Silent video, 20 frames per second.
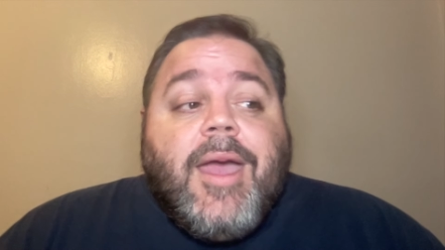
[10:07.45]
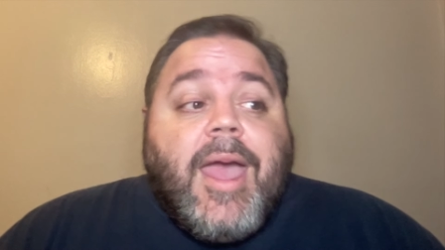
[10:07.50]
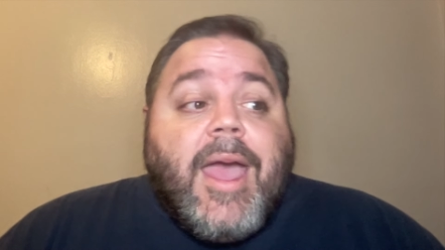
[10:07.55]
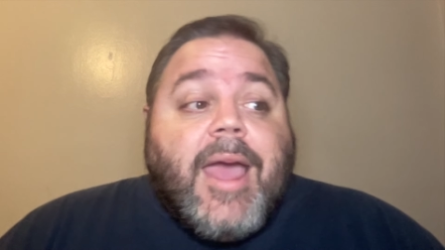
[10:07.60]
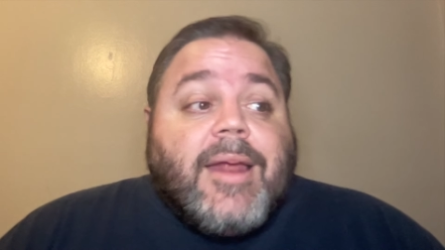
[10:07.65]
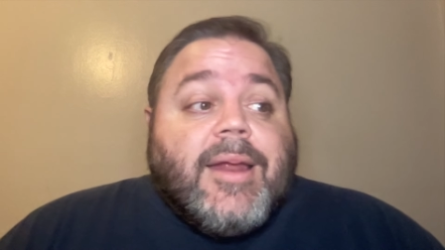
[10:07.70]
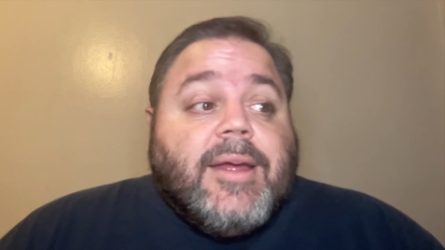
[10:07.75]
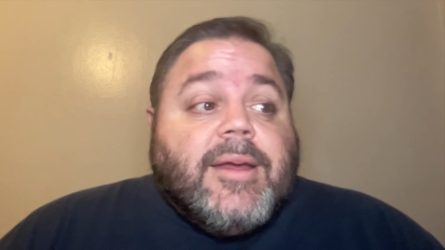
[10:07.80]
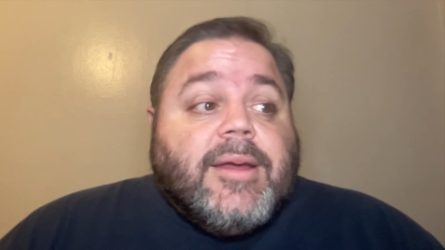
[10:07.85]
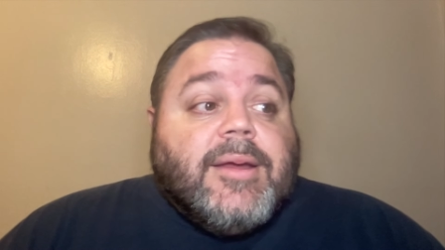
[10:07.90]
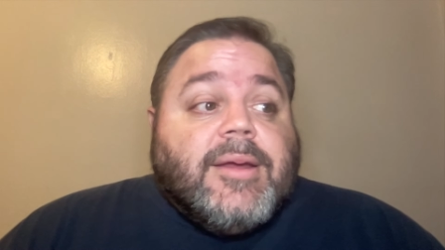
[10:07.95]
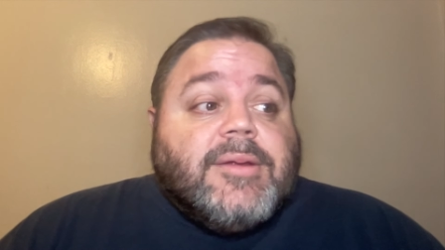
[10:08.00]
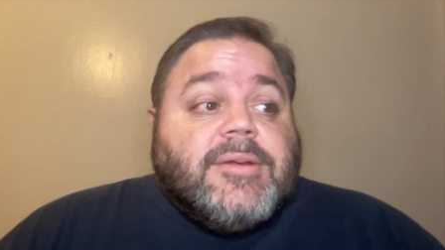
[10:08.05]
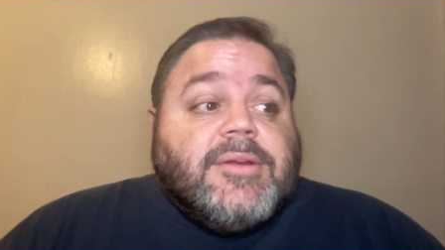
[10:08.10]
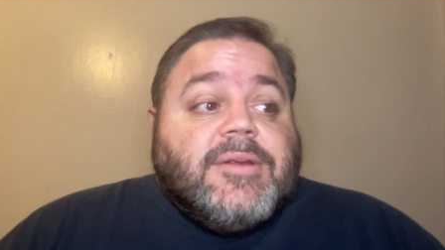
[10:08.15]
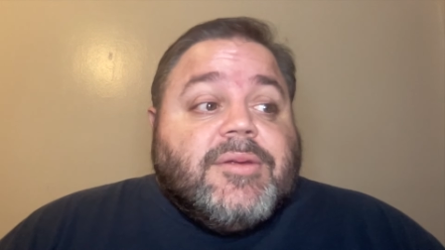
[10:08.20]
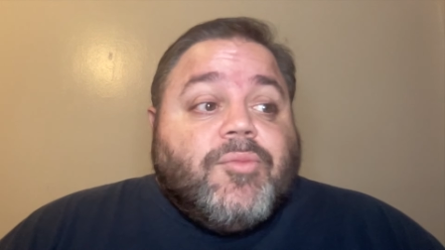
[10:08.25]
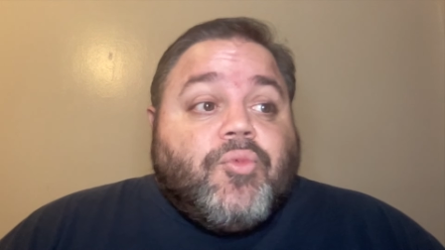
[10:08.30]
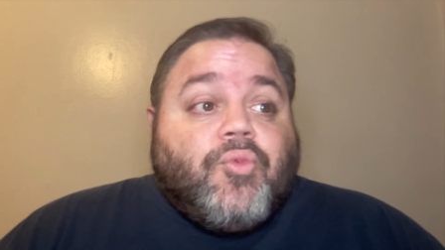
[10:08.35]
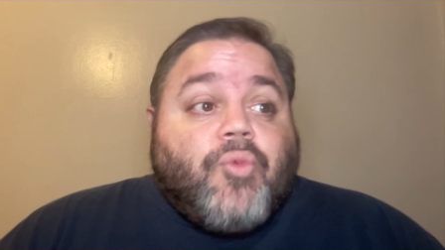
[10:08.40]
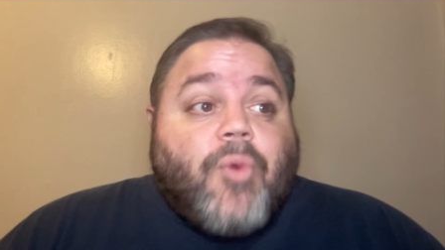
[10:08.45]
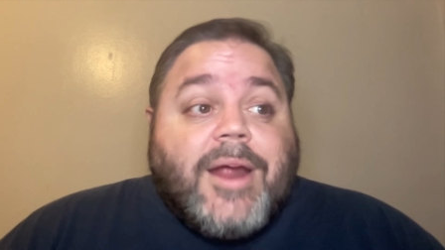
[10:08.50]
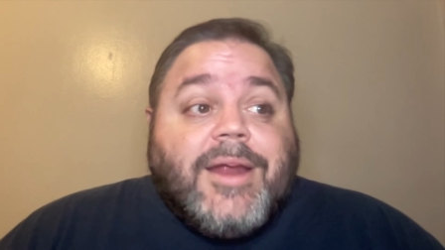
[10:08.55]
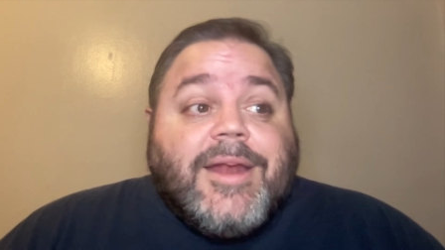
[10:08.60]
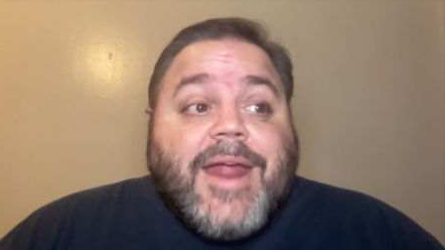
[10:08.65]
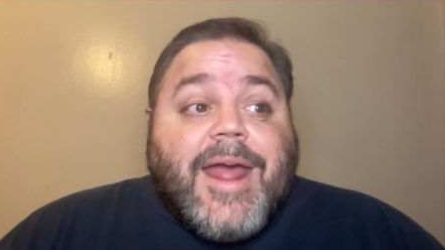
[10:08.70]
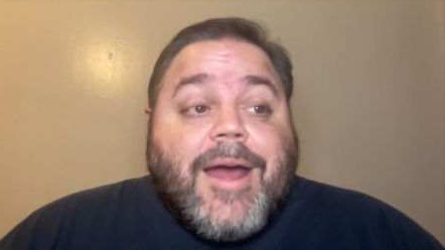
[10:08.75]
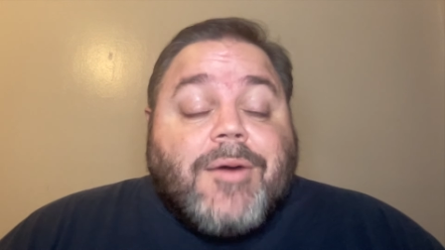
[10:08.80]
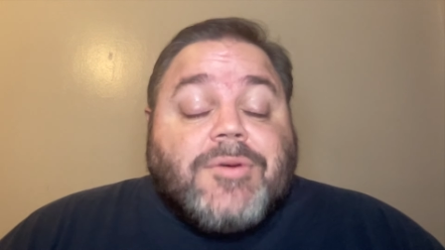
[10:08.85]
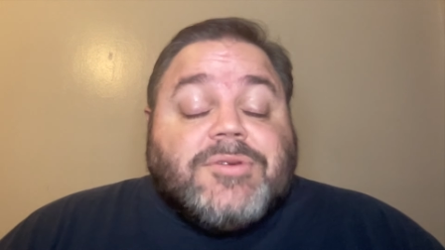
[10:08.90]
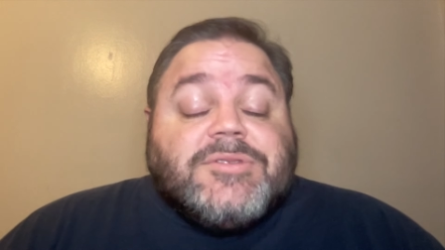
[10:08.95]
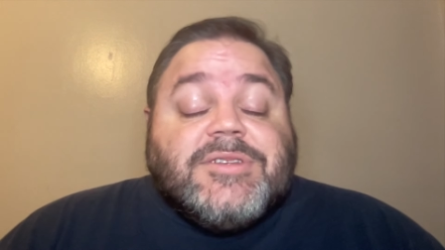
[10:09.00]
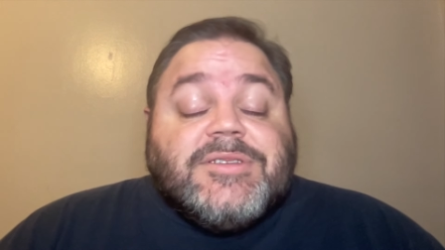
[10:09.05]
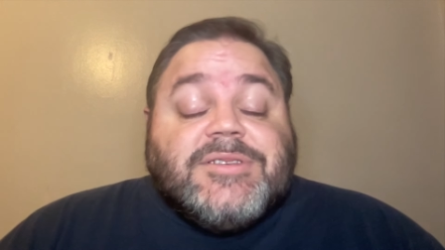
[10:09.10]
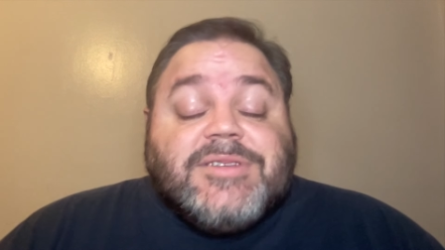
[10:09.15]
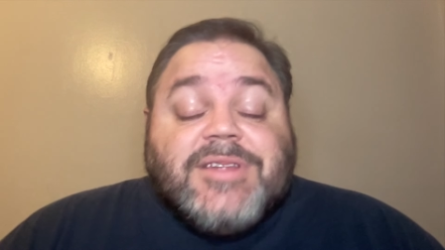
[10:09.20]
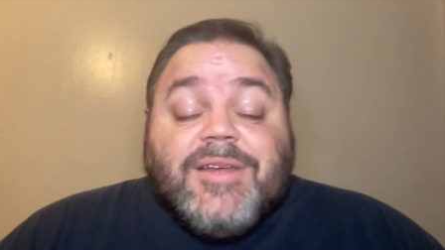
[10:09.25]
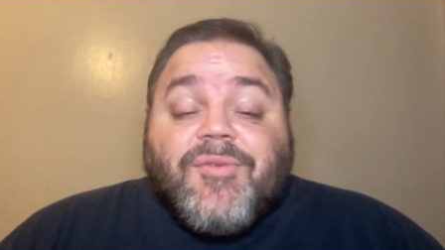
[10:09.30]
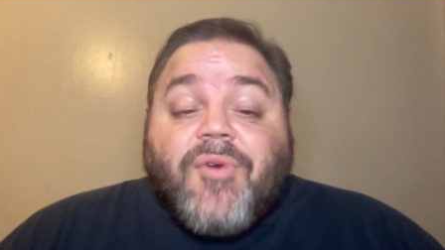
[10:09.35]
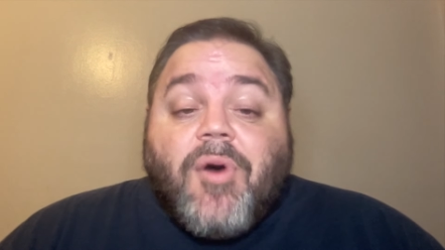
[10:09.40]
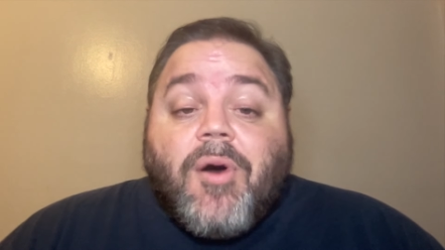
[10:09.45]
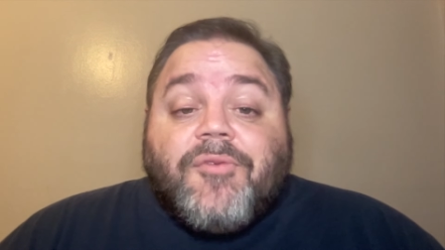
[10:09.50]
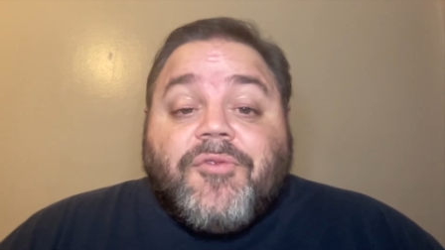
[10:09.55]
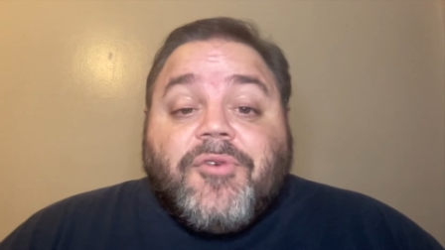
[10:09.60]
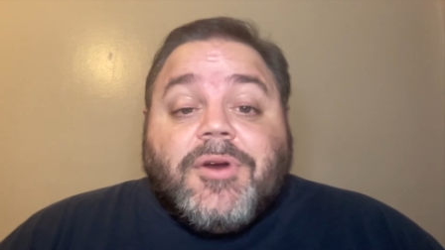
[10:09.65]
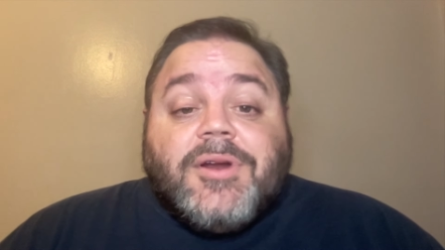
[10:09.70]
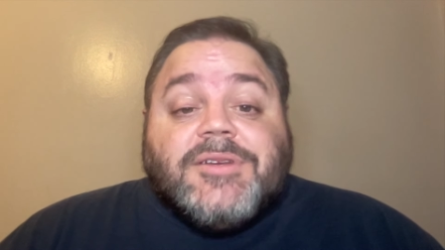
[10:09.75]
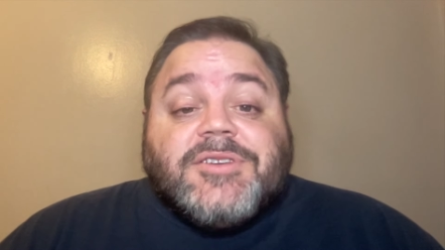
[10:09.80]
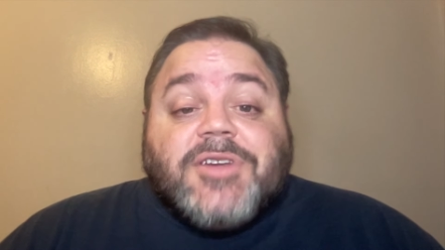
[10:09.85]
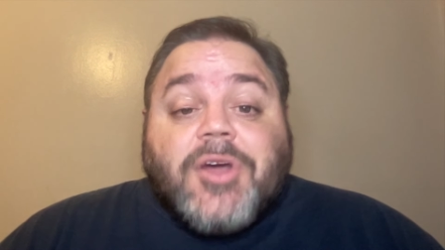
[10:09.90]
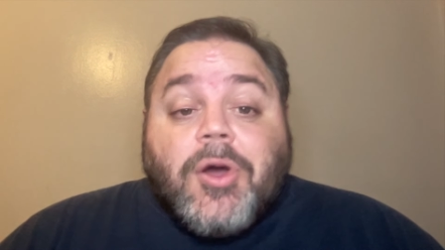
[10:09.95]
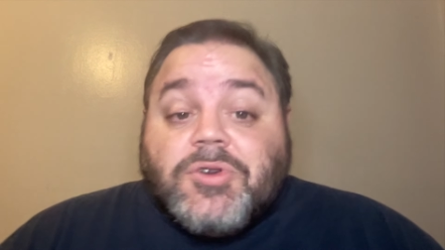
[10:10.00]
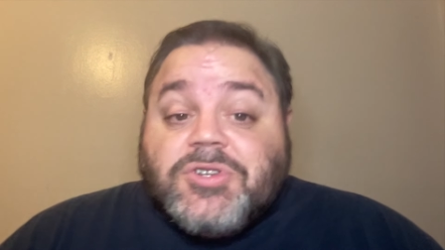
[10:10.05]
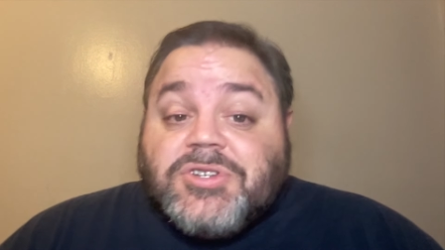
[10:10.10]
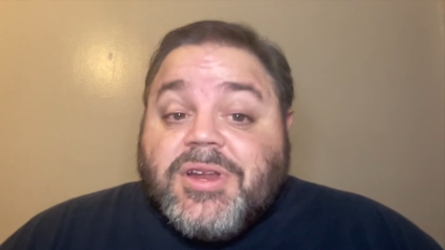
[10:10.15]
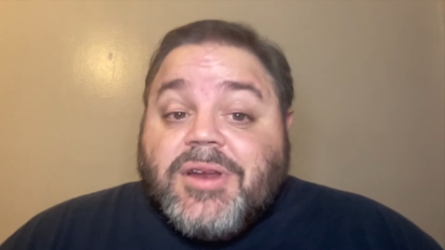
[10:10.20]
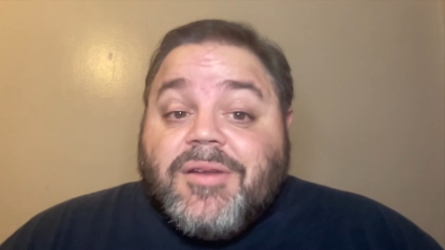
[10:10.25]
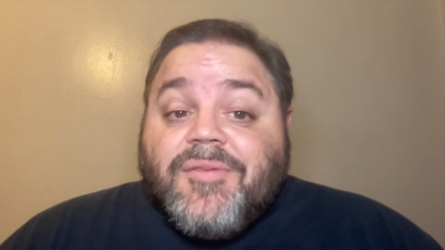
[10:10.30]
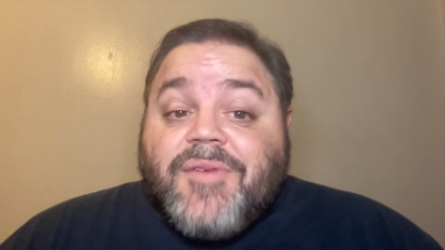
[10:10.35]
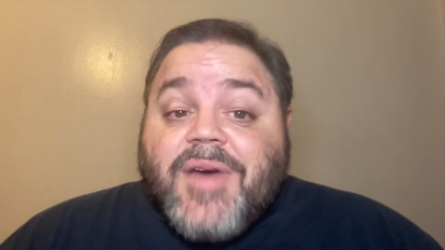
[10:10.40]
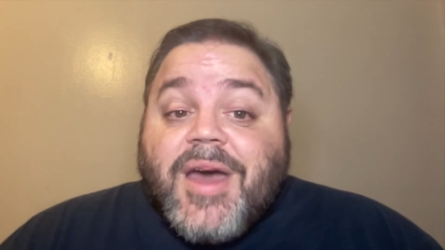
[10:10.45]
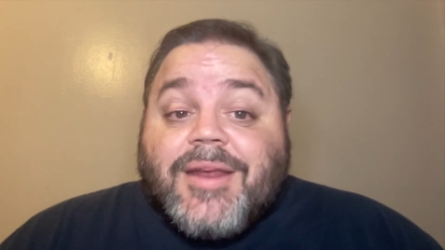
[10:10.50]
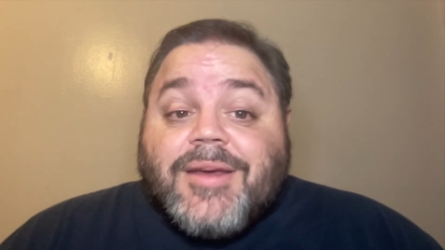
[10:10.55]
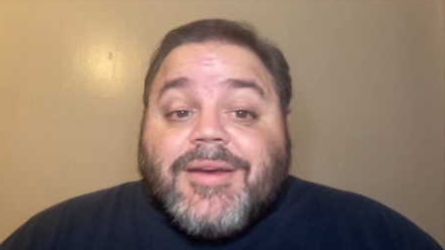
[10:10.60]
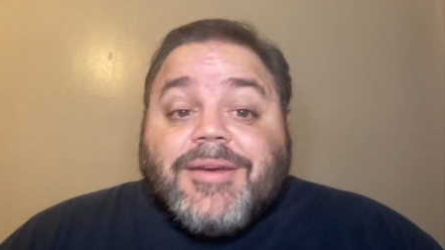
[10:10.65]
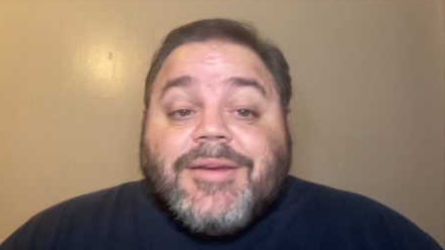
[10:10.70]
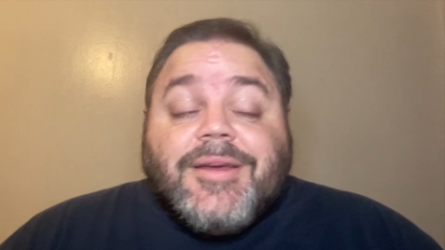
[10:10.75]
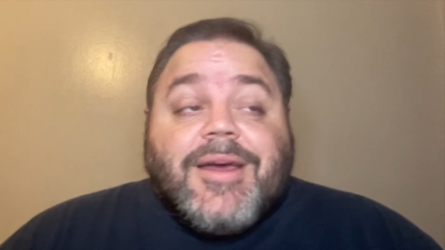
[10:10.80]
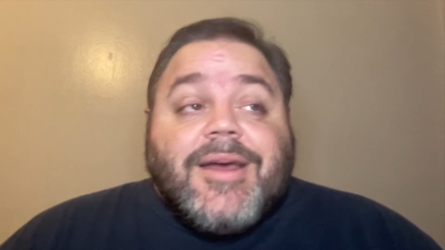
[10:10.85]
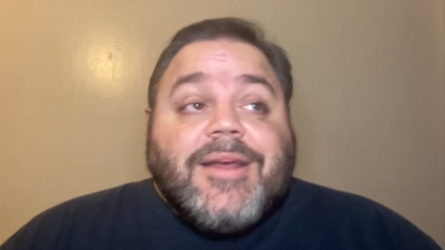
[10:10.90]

And right now, since Steve Alford has coached at Nevada,